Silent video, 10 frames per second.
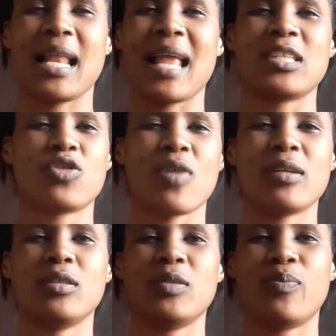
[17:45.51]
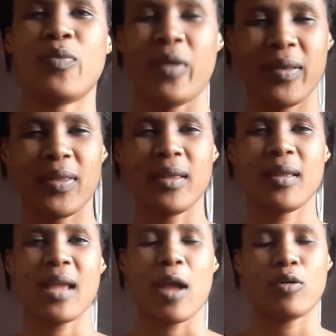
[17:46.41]
I struggled breathing.
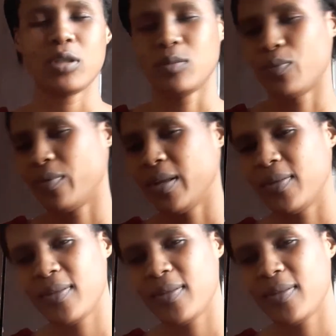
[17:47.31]
I couldn't breathe.